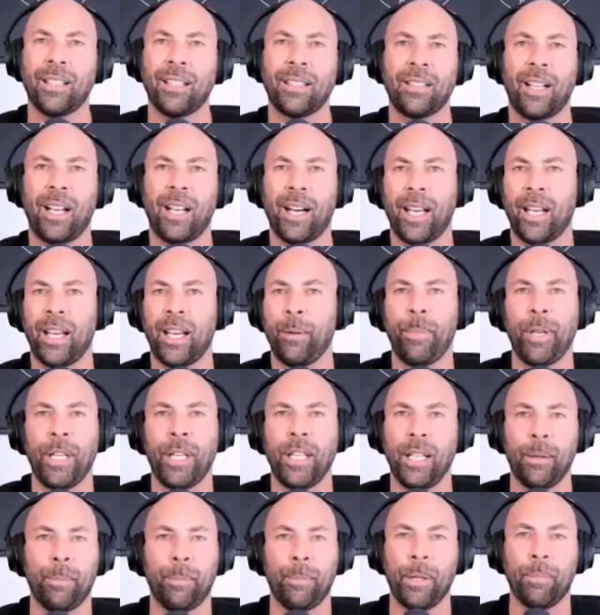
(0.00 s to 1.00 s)
it's not a hippy
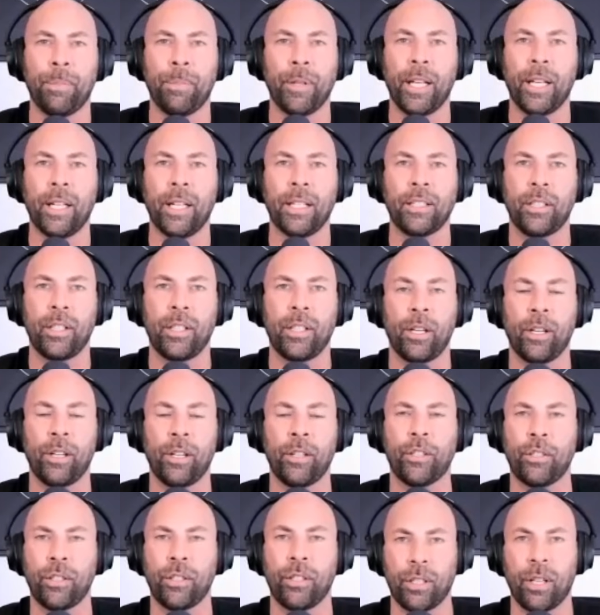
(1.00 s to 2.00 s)
dippy place.
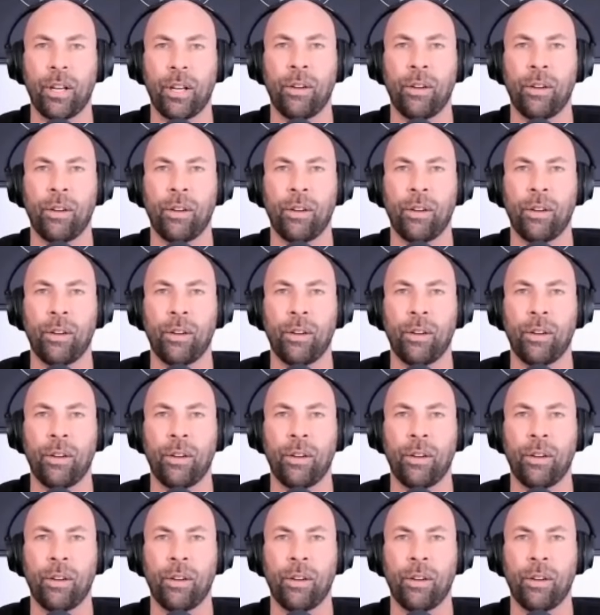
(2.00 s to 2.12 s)
It's just a